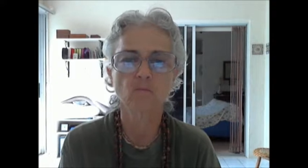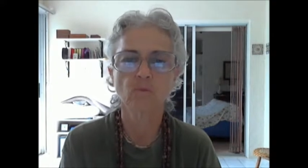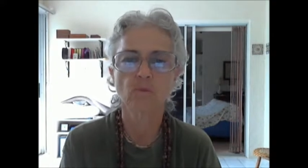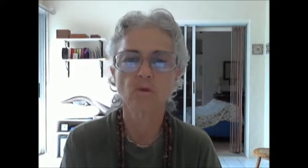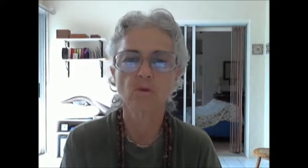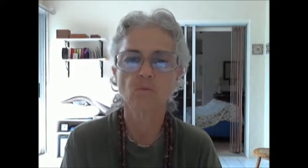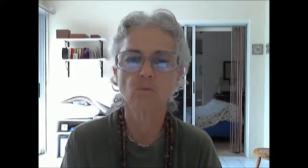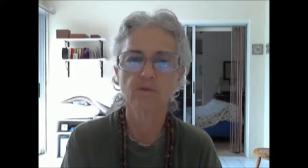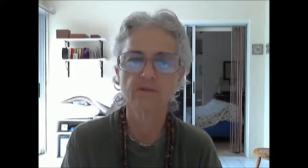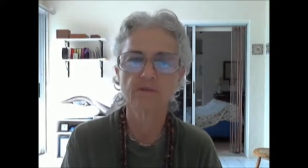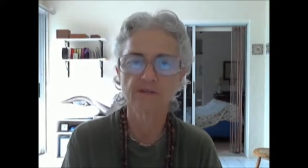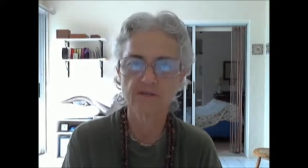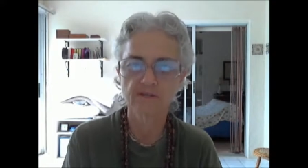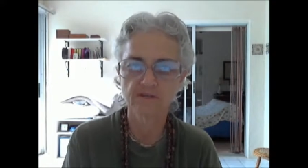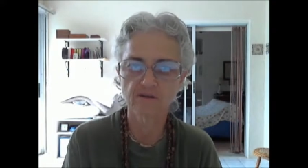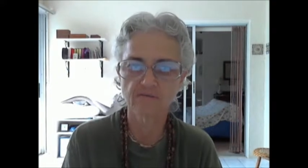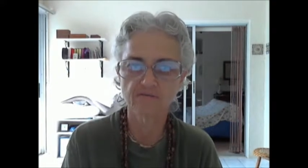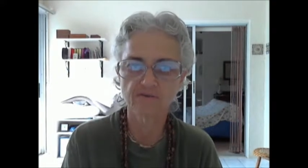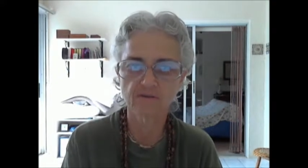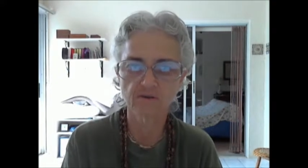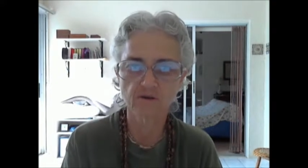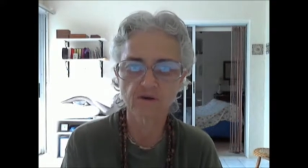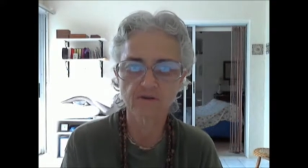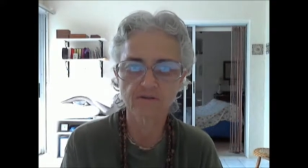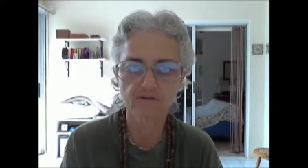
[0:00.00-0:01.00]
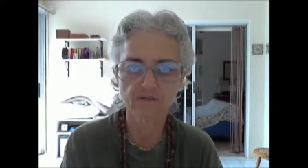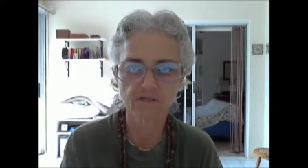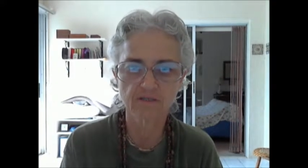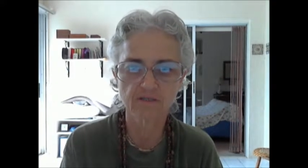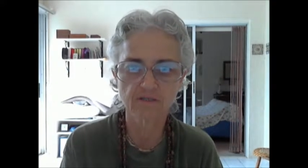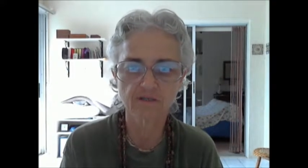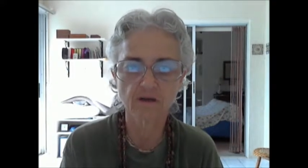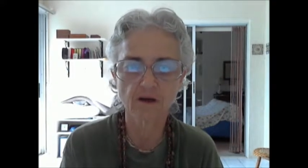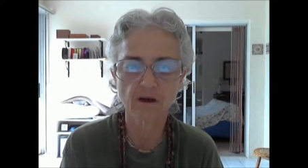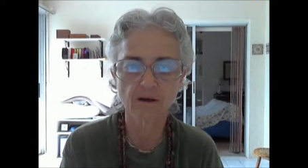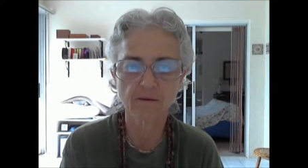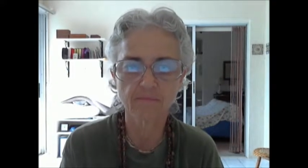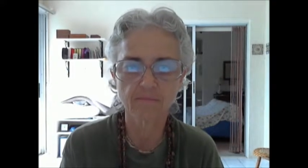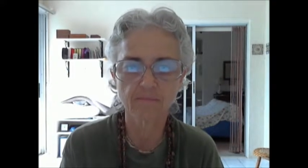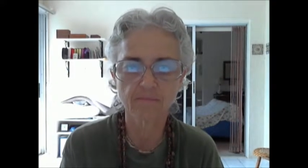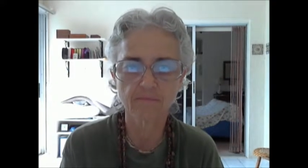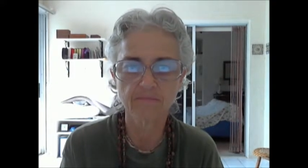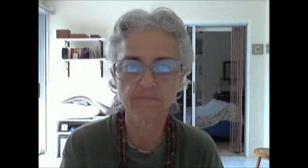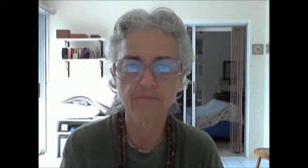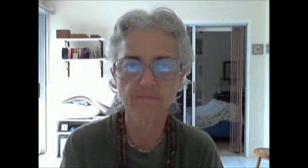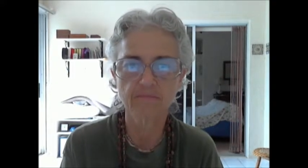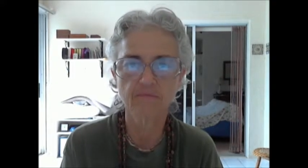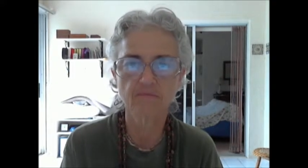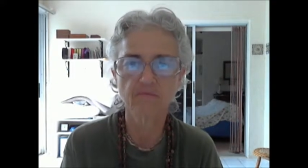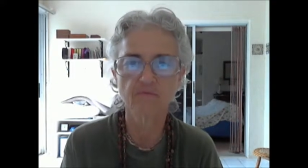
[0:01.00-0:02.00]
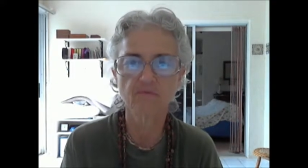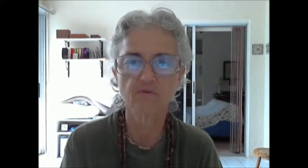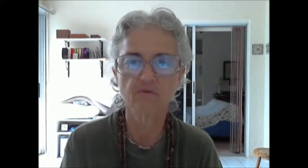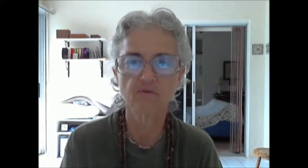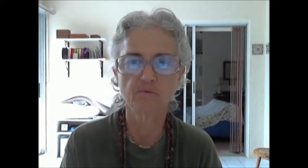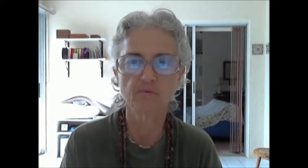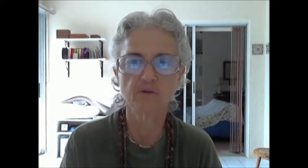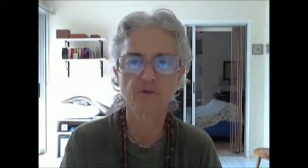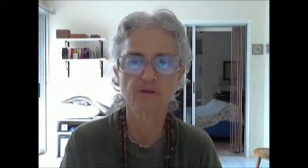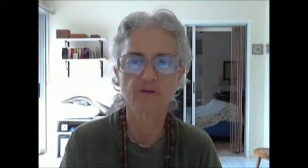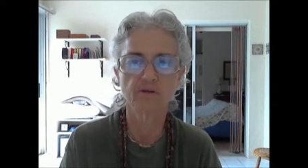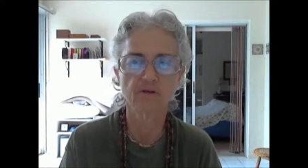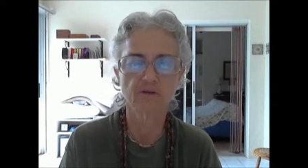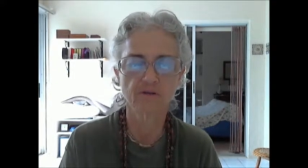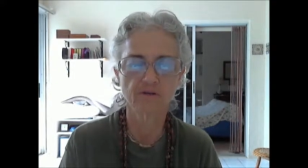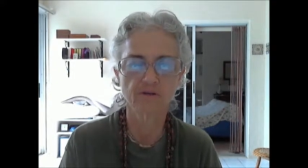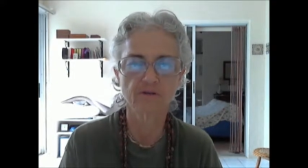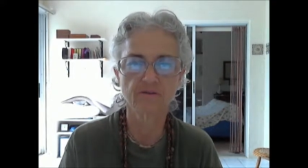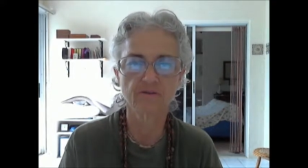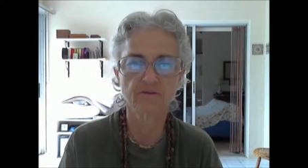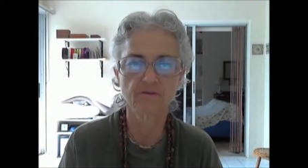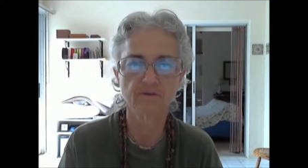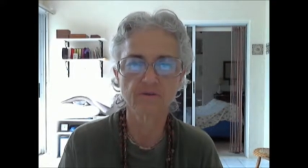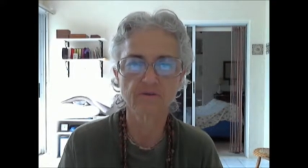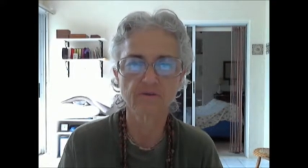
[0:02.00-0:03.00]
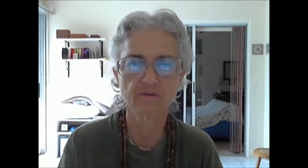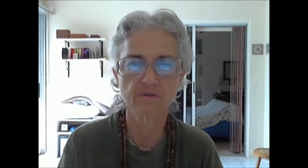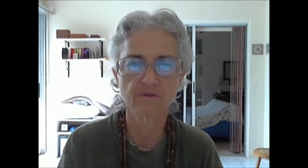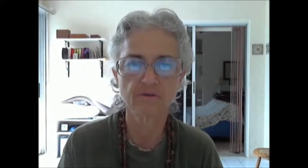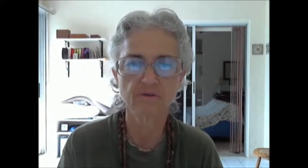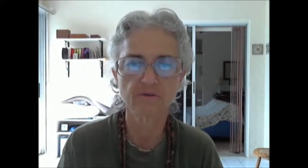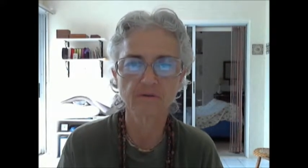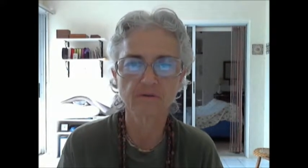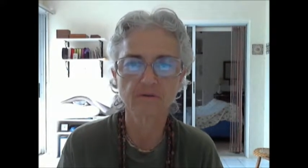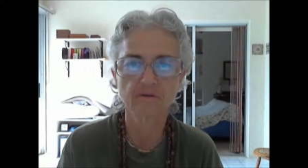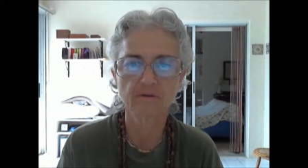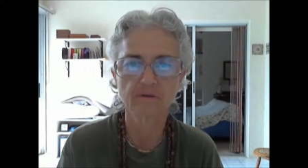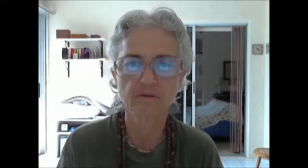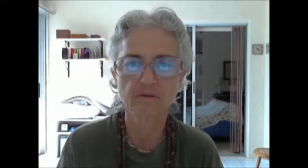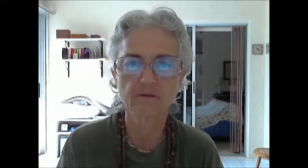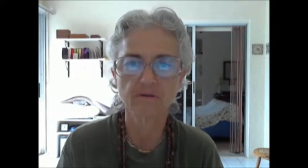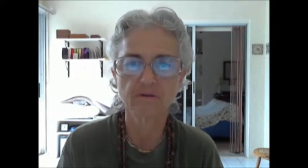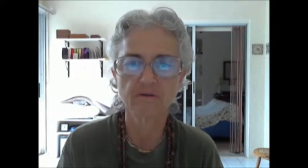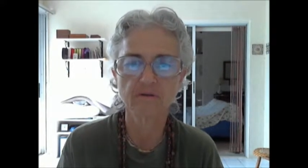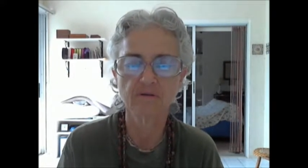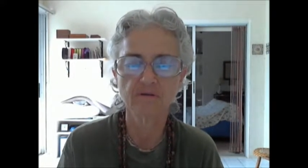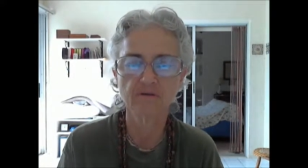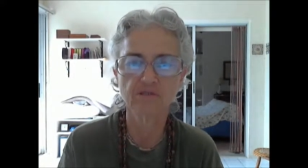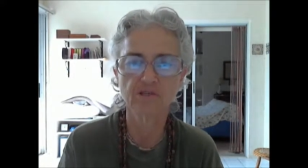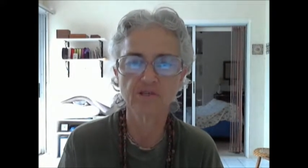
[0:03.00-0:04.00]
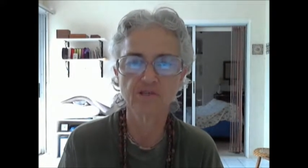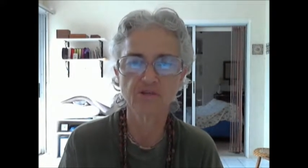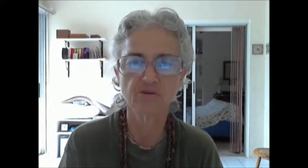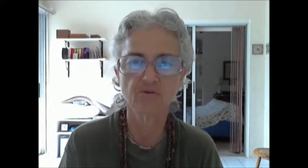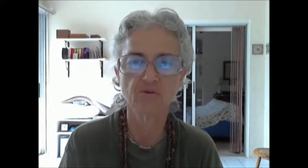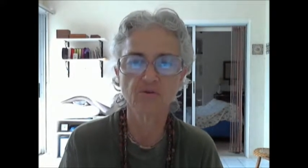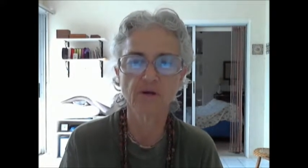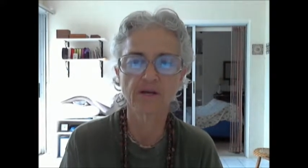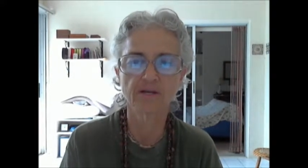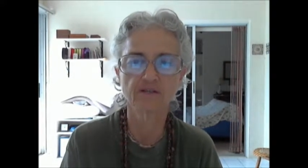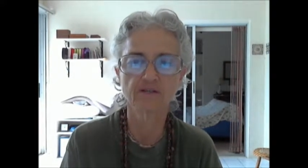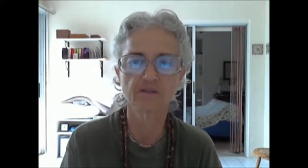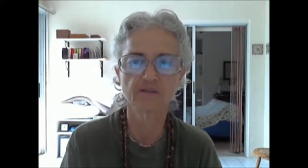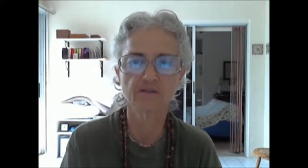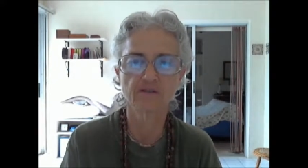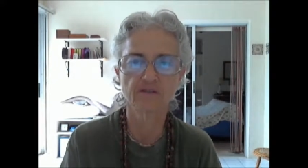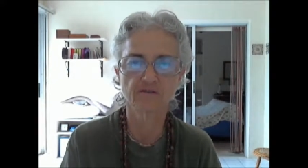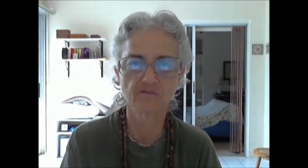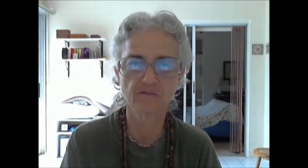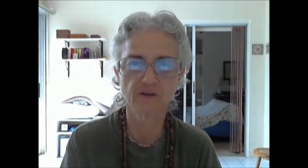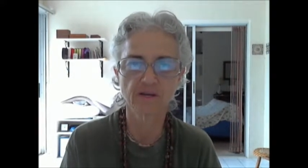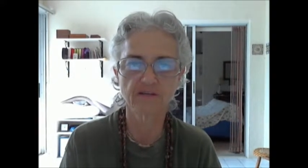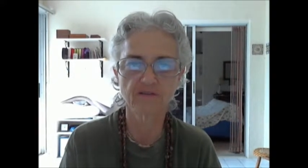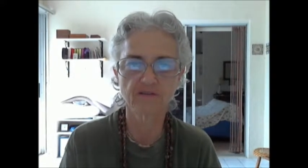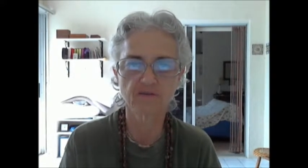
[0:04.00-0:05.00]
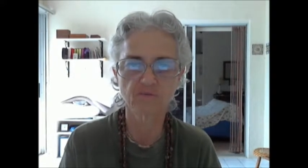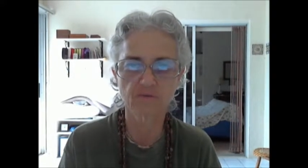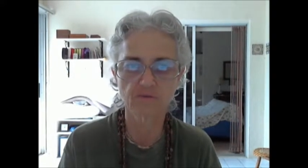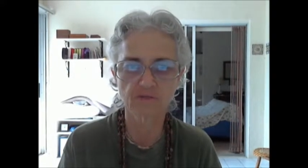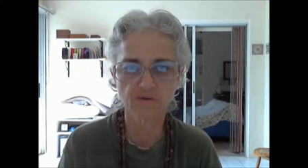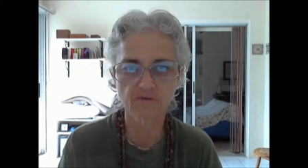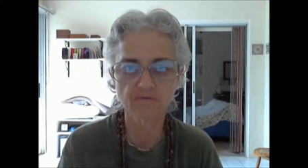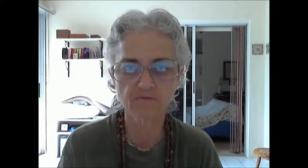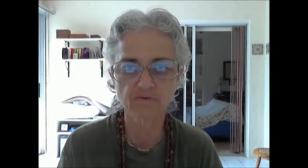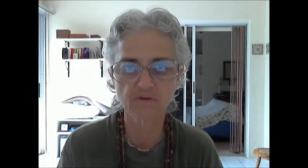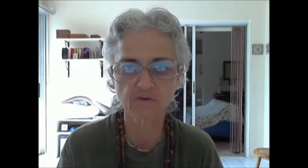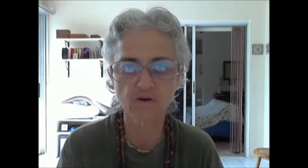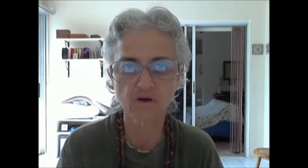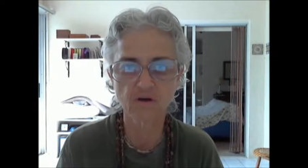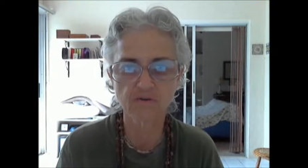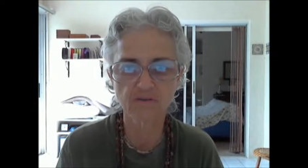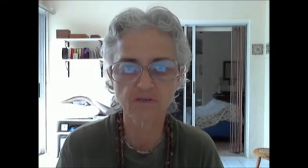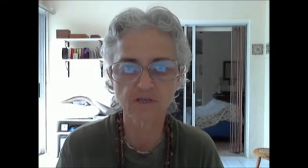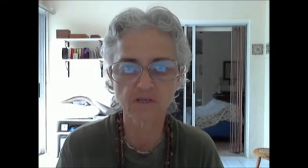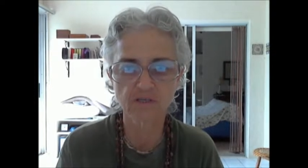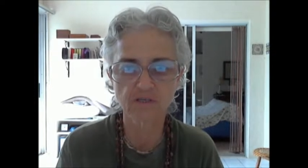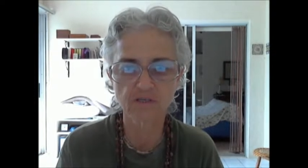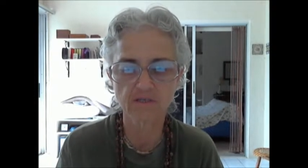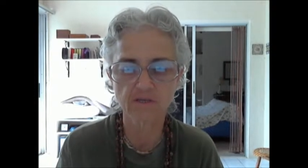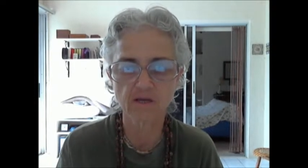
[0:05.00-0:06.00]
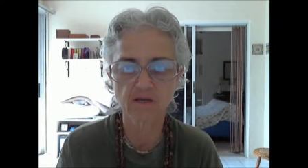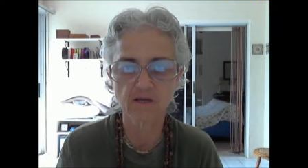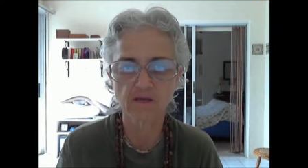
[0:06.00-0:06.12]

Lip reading: when these difficulties come for the material situation is faced with difficulties.